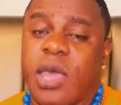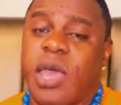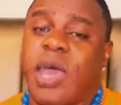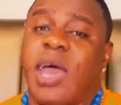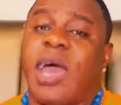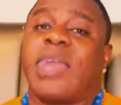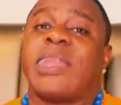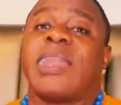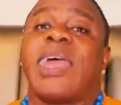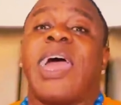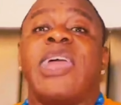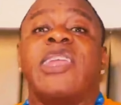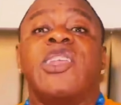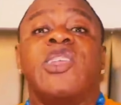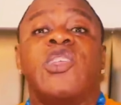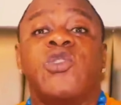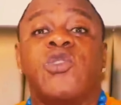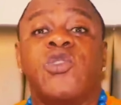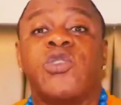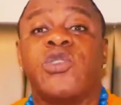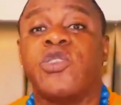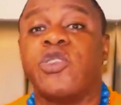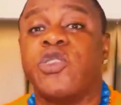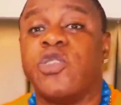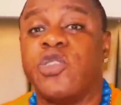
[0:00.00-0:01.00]
and I
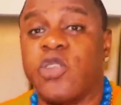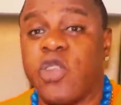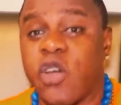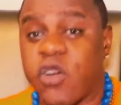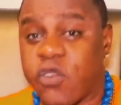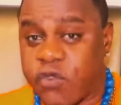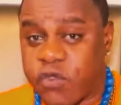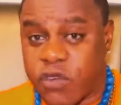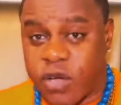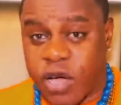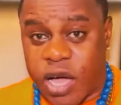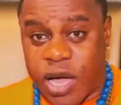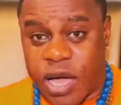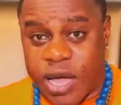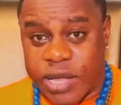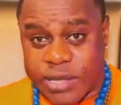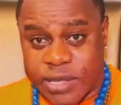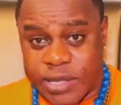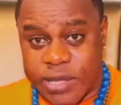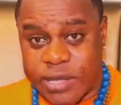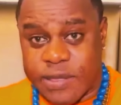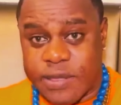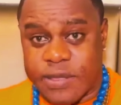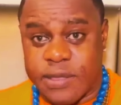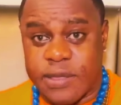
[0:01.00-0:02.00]
know enough
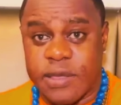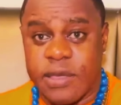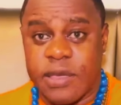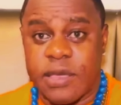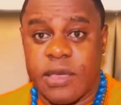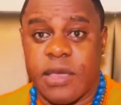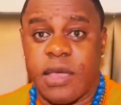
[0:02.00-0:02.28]
artists.